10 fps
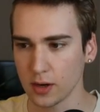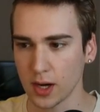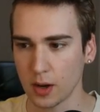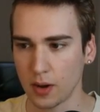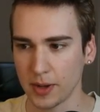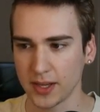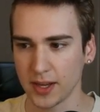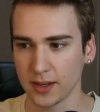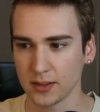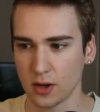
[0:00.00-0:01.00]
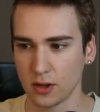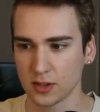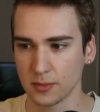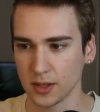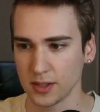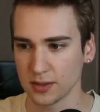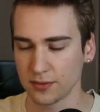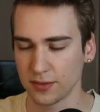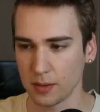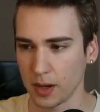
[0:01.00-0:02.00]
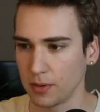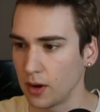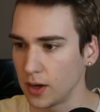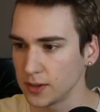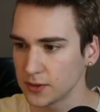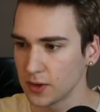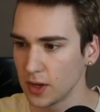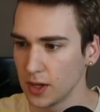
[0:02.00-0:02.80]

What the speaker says: and I want my king to ultimately defend my pawns.